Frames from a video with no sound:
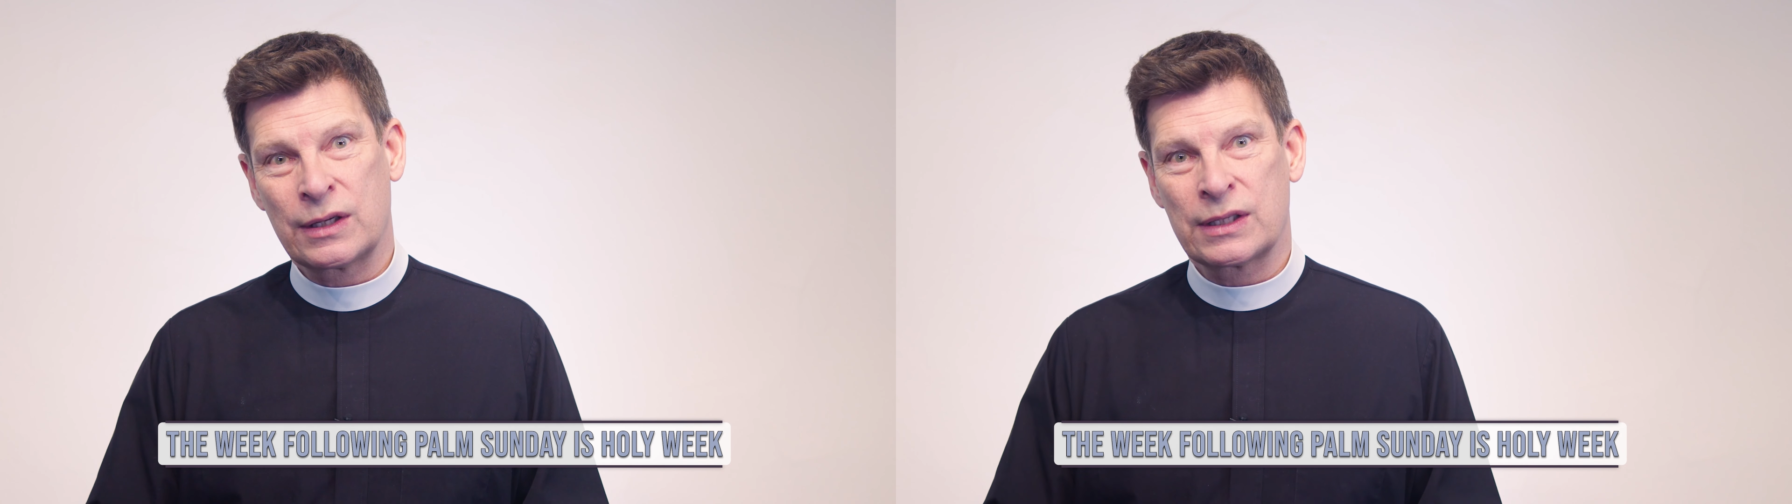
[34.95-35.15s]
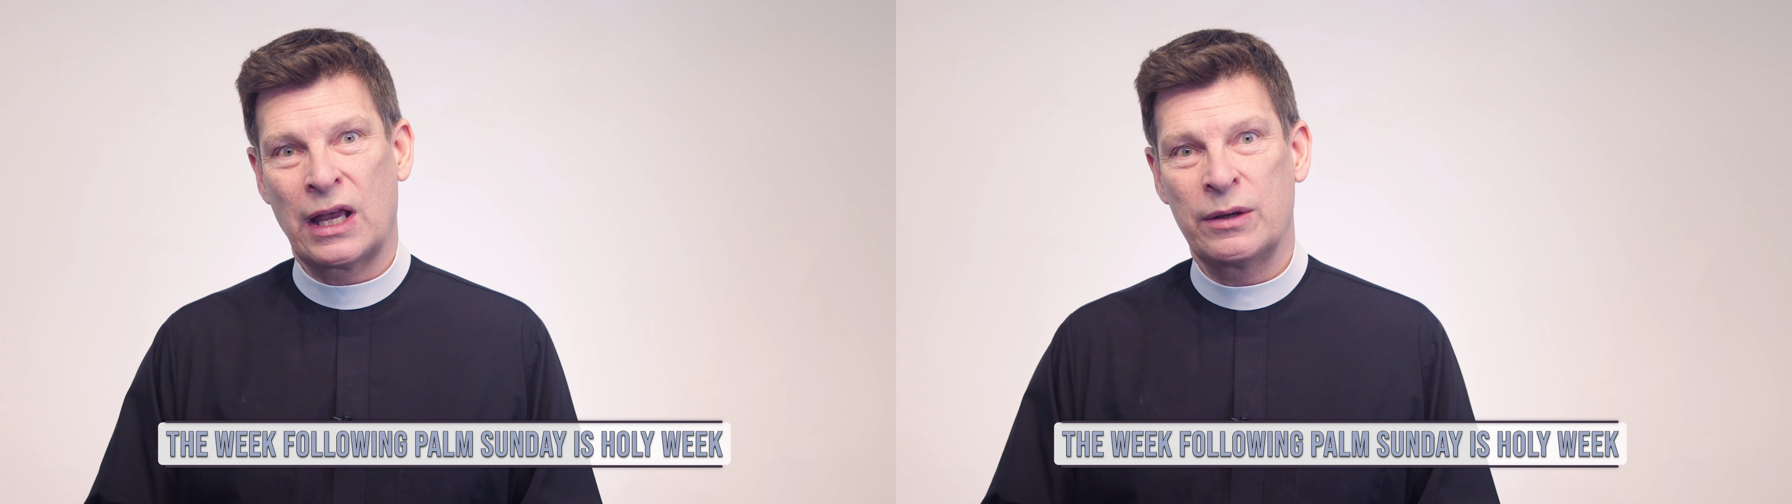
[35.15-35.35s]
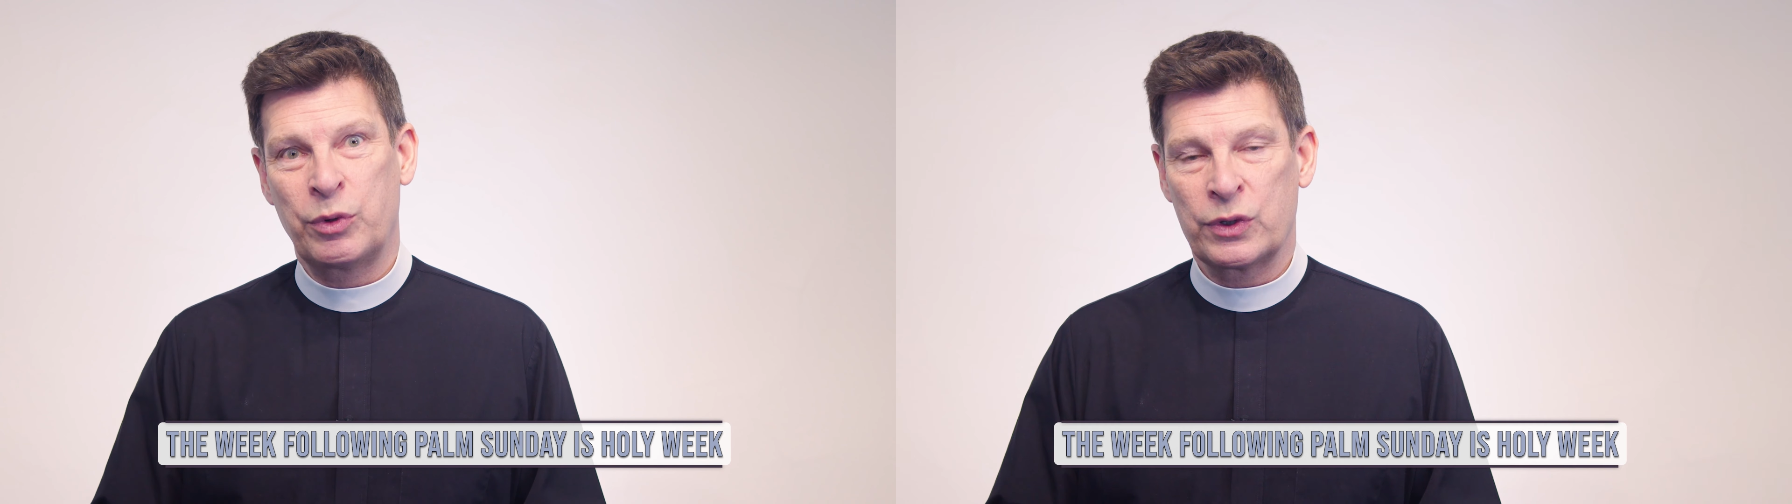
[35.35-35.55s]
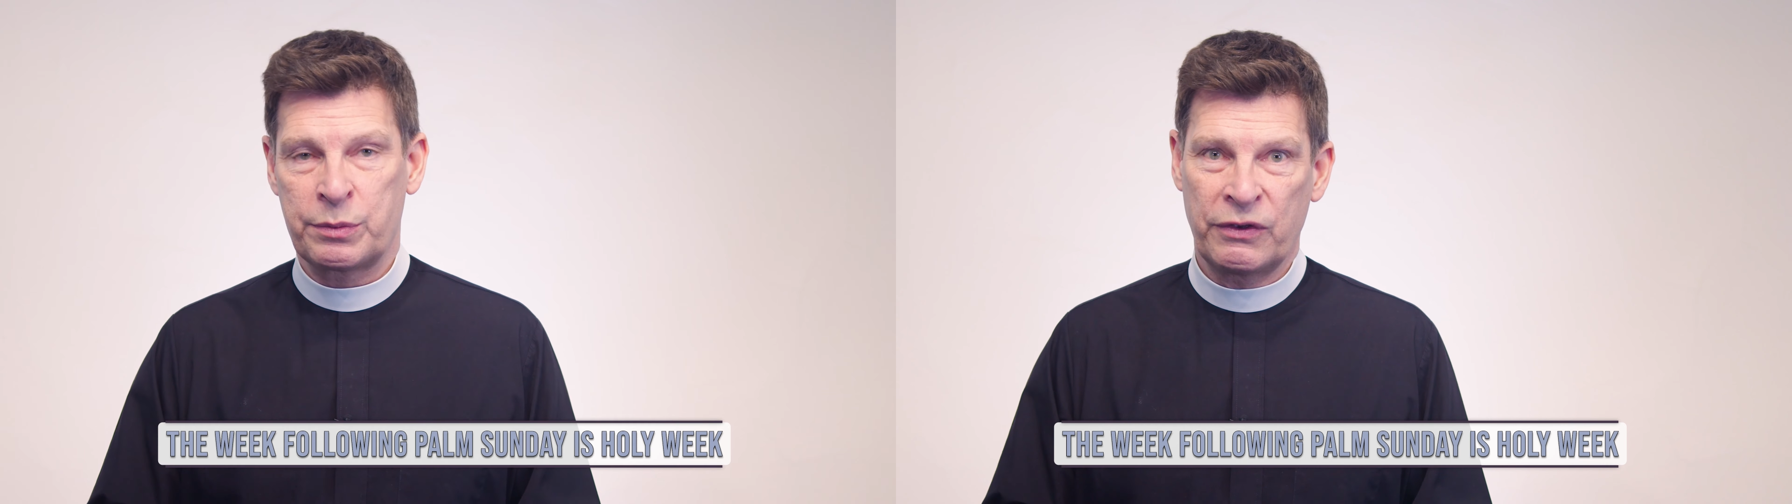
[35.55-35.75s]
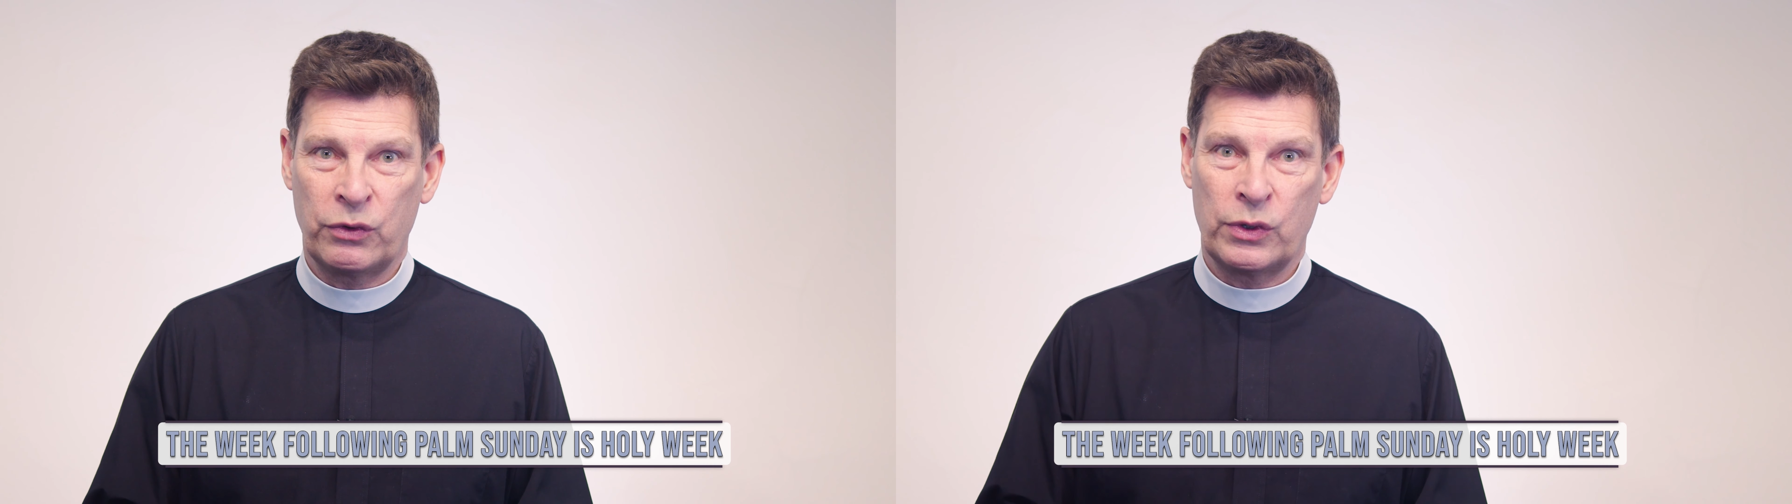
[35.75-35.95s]
disciples
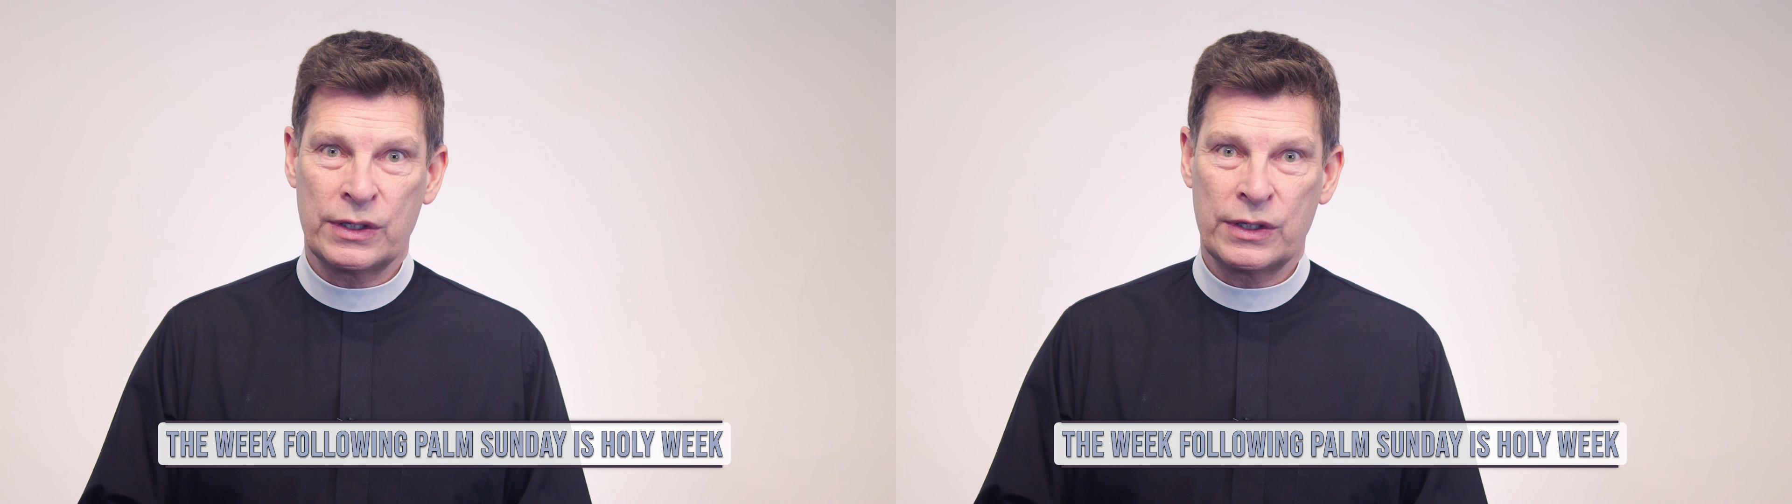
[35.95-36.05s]
before